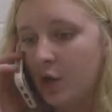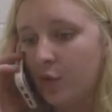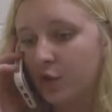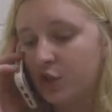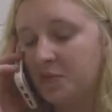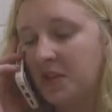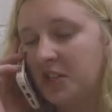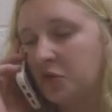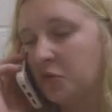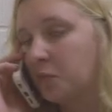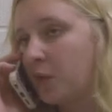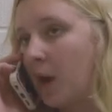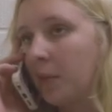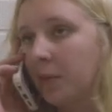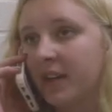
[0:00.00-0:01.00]
which means it would
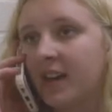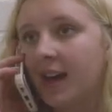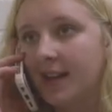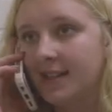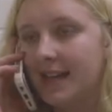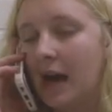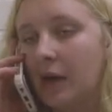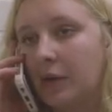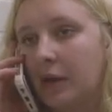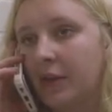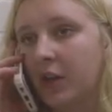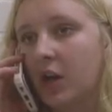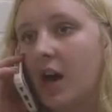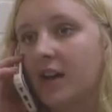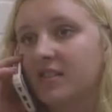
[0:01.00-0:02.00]
probably cut down on the
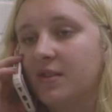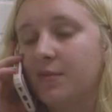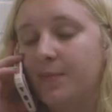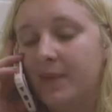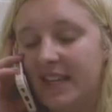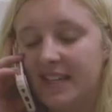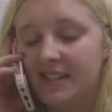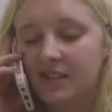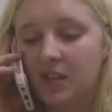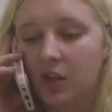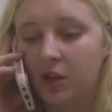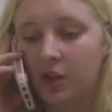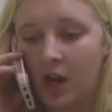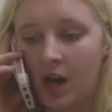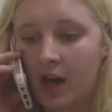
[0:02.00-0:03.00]
cost of bees a
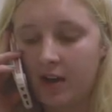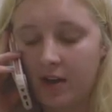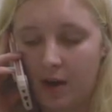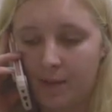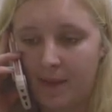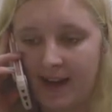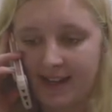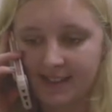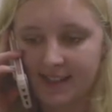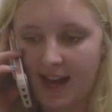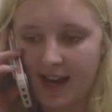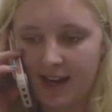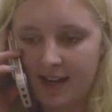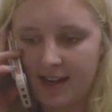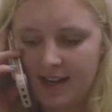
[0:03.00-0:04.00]
lot on my
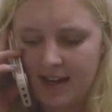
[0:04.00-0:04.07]
side.